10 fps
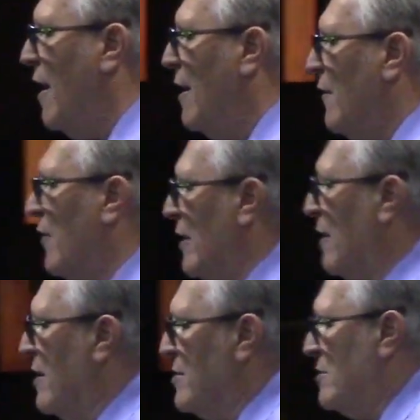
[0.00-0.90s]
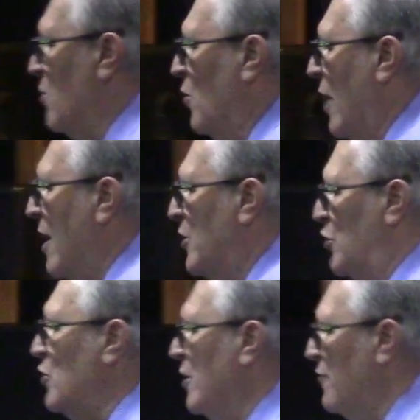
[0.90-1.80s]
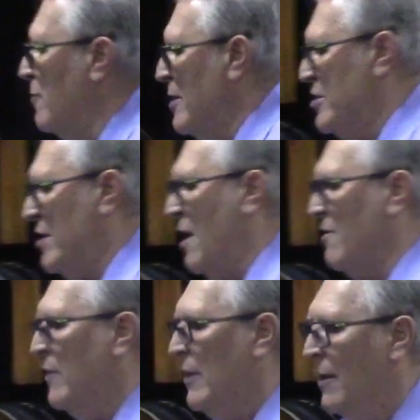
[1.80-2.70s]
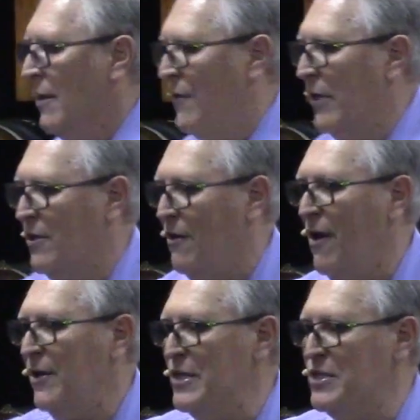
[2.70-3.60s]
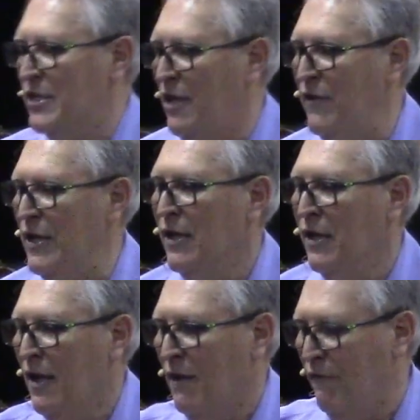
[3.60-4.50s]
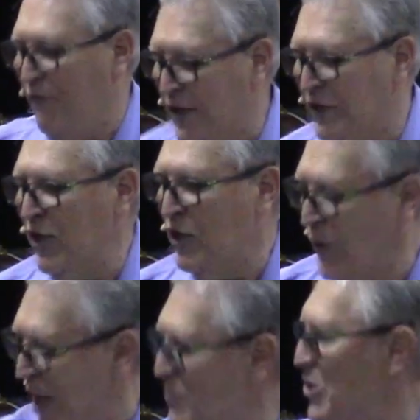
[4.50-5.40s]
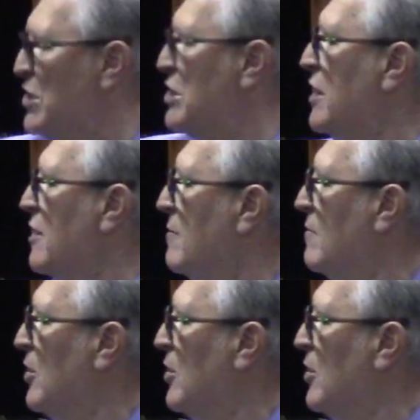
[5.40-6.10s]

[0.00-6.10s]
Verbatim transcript: I realized or I took it for myself that God is giving victory to MCC,